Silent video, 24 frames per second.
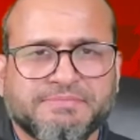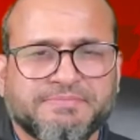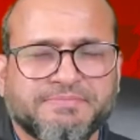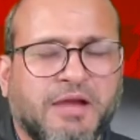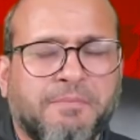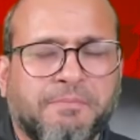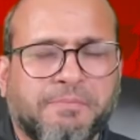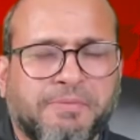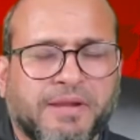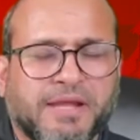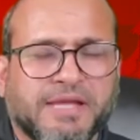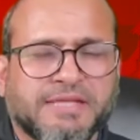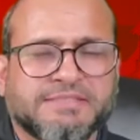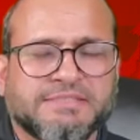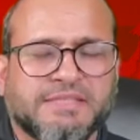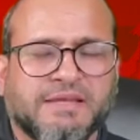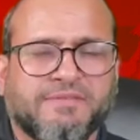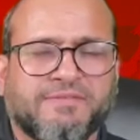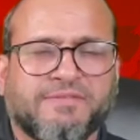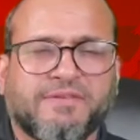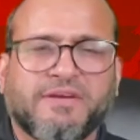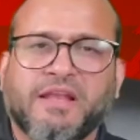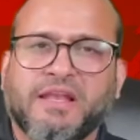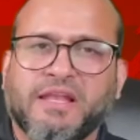comprised
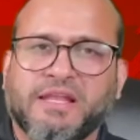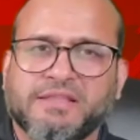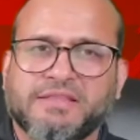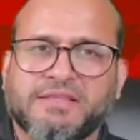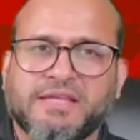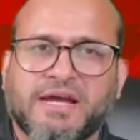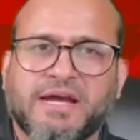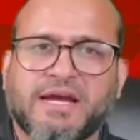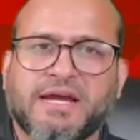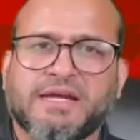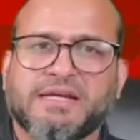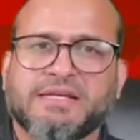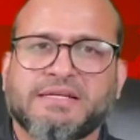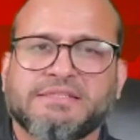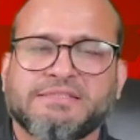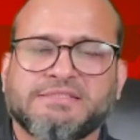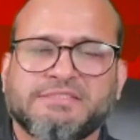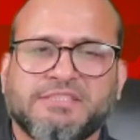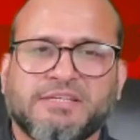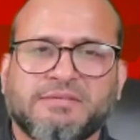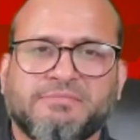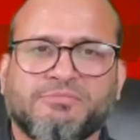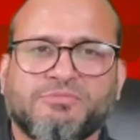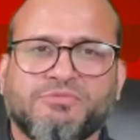of Ladakh,
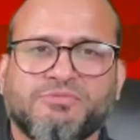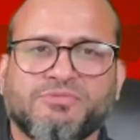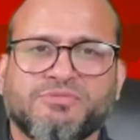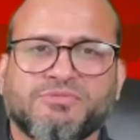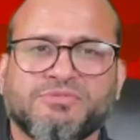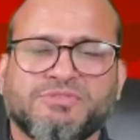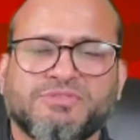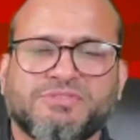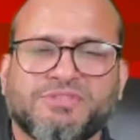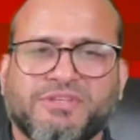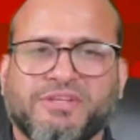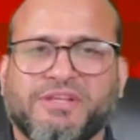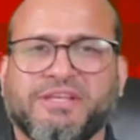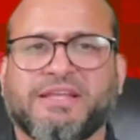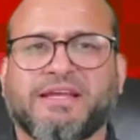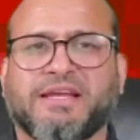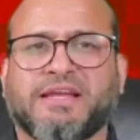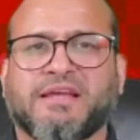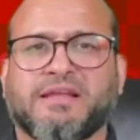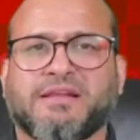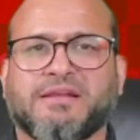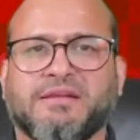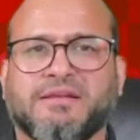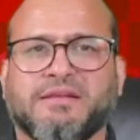Jammu,
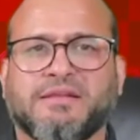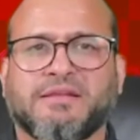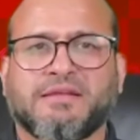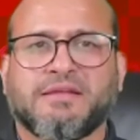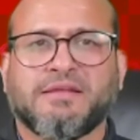Srinagar,